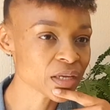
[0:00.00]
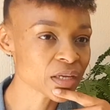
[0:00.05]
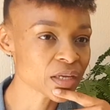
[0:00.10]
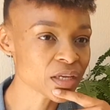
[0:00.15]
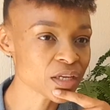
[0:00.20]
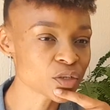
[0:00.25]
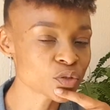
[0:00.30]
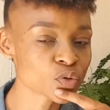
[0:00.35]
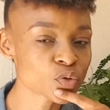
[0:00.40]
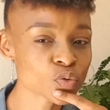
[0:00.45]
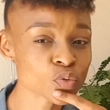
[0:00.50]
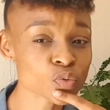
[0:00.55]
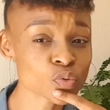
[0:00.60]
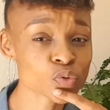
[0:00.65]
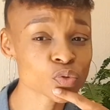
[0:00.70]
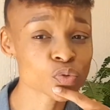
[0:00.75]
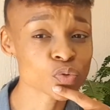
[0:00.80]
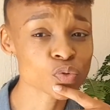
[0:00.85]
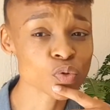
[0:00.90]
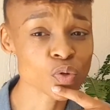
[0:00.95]
It grew
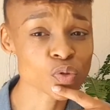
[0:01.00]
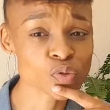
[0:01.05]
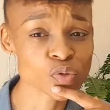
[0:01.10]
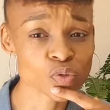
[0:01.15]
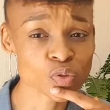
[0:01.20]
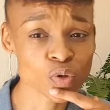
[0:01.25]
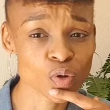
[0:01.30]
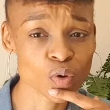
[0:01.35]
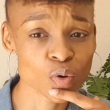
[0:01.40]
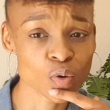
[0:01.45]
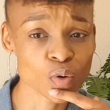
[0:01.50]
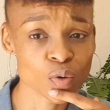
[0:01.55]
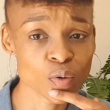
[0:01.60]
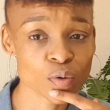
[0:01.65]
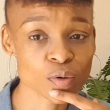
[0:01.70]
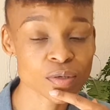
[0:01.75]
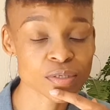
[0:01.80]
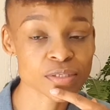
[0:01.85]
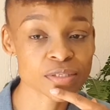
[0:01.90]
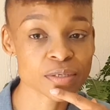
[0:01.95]
so
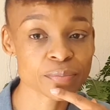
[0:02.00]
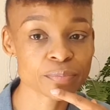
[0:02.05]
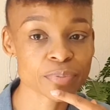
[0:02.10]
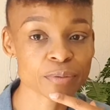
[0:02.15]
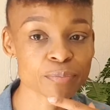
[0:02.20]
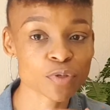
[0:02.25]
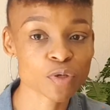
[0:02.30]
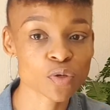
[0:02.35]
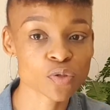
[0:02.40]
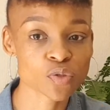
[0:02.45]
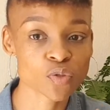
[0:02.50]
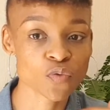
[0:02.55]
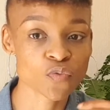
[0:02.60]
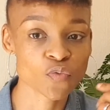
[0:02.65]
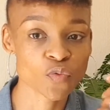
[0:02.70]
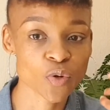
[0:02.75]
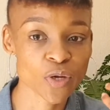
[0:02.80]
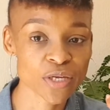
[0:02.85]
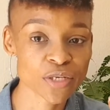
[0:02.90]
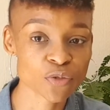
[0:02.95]
slow simply because of
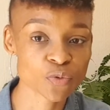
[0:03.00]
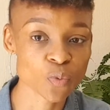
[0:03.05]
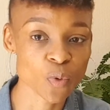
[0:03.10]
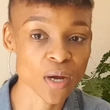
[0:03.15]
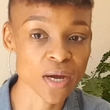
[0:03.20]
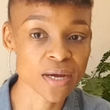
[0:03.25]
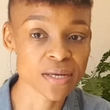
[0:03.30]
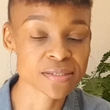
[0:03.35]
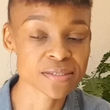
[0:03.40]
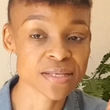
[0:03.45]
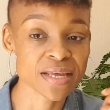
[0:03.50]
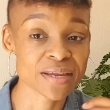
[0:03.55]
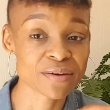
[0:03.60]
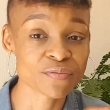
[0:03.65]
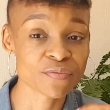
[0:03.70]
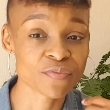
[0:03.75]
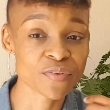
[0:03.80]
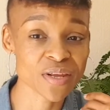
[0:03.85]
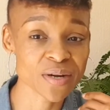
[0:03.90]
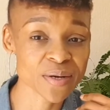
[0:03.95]
where it was,
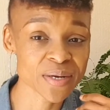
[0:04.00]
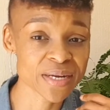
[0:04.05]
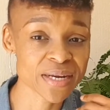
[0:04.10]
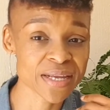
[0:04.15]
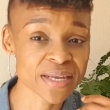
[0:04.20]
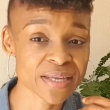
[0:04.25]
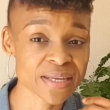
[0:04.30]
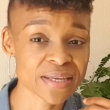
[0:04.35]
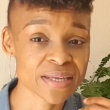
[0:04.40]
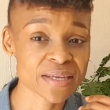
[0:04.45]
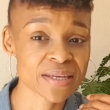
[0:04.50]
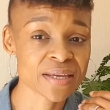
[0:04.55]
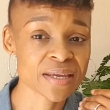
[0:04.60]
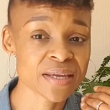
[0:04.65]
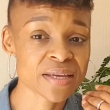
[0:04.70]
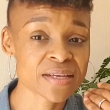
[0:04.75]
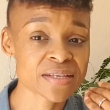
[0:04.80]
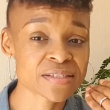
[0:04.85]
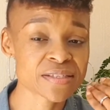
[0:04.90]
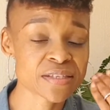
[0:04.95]
and very leggy
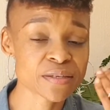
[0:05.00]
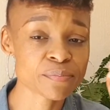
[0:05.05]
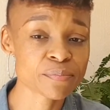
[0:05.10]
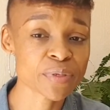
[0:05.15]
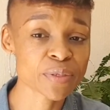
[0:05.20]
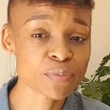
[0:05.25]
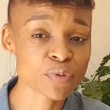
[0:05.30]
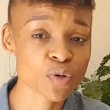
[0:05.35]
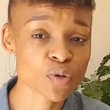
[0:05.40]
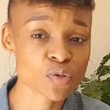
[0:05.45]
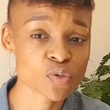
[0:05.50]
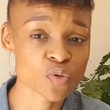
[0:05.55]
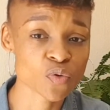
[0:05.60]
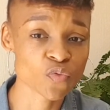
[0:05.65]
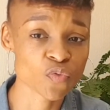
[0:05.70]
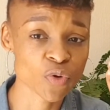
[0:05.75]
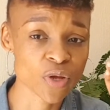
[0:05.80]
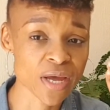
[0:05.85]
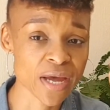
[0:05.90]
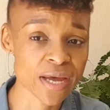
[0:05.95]
simply because of
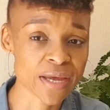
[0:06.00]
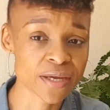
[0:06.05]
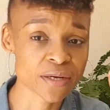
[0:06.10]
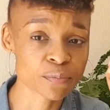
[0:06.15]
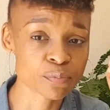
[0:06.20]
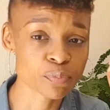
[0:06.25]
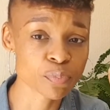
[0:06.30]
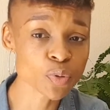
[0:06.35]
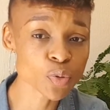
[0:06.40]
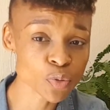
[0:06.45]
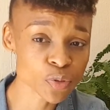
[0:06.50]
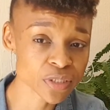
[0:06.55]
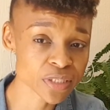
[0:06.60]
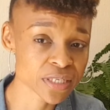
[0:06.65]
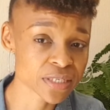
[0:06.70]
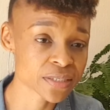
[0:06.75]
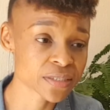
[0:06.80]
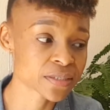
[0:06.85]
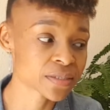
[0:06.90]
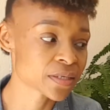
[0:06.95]
where I had put
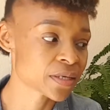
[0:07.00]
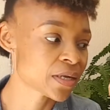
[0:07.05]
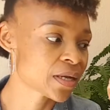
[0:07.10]
it.